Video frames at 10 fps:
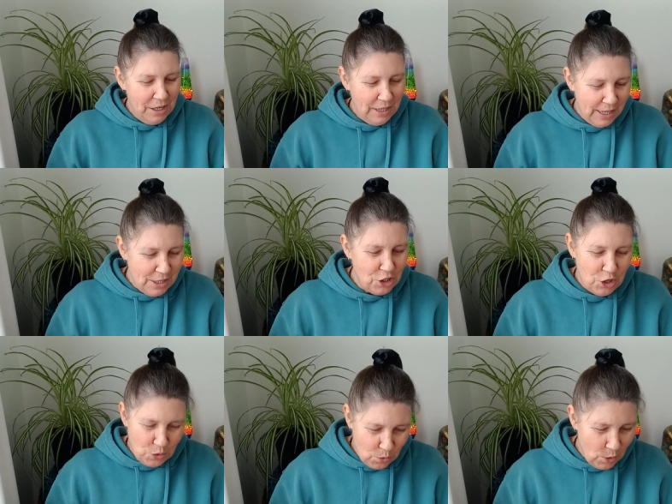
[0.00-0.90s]
Let
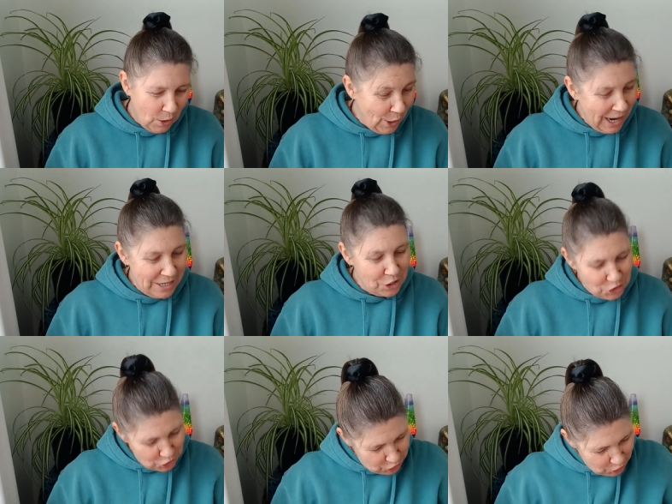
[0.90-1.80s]
your light
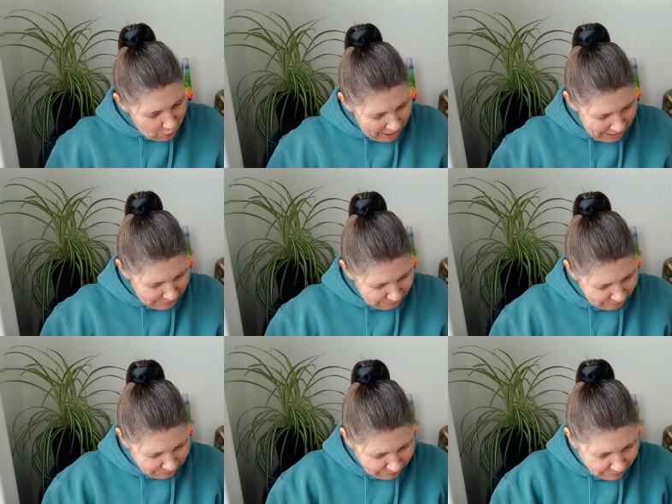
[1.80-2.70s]
shine.
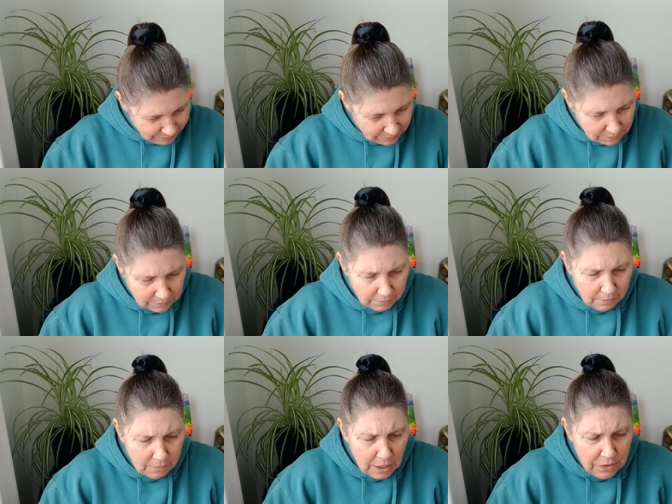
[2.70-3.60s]

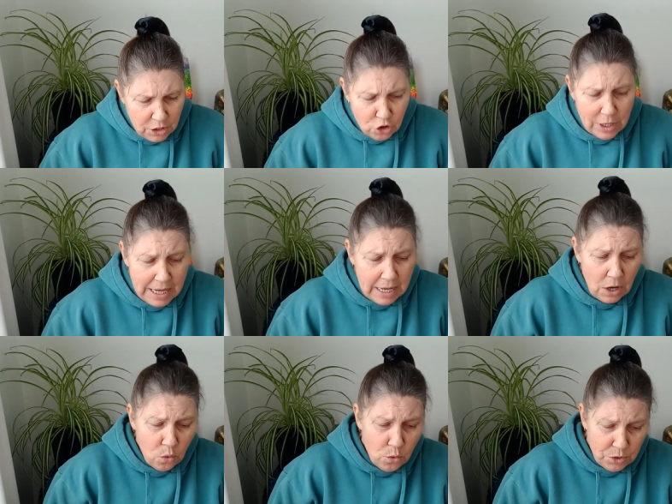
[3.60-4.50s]
The tree
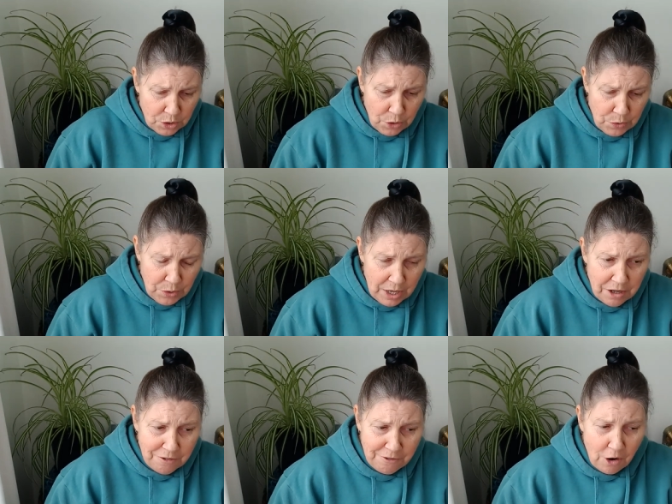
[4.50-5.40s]
also
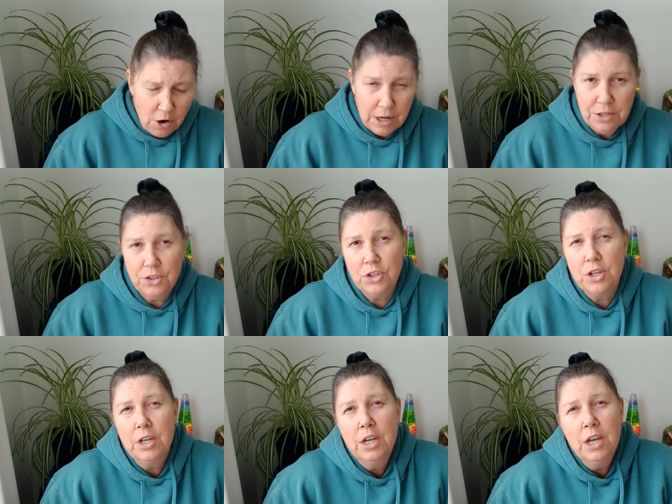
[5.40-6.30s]
in a forest
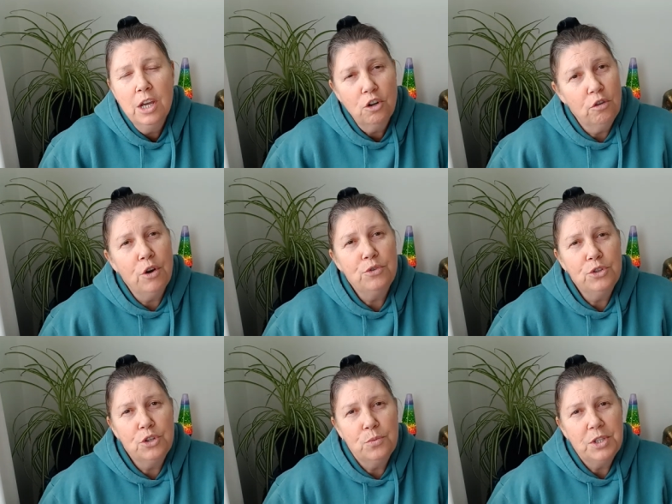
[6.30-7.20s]

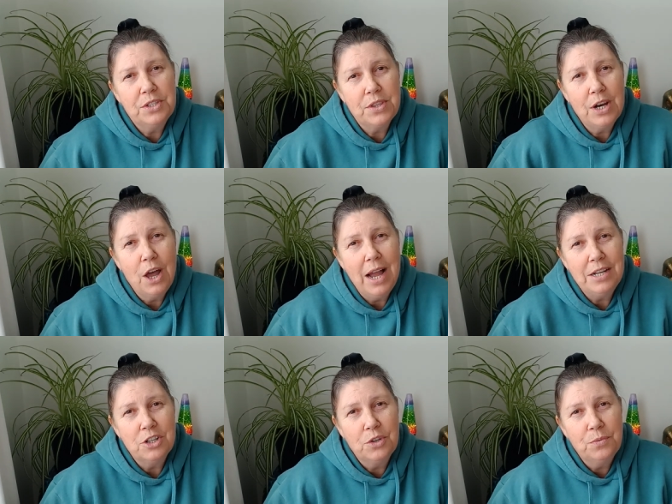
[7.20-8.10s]
grows towards the
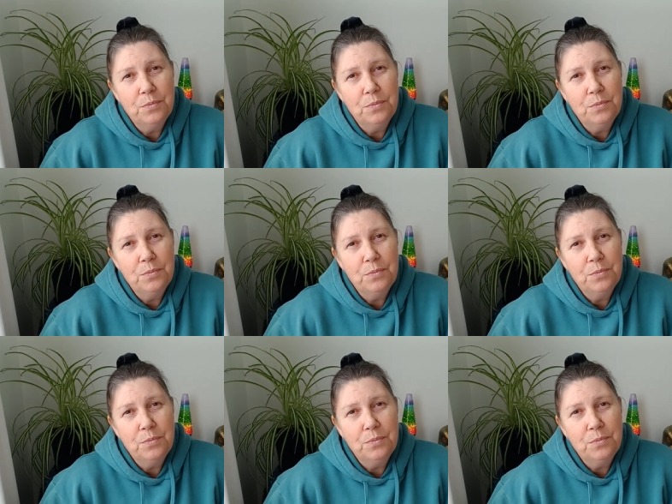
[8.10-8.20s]
light.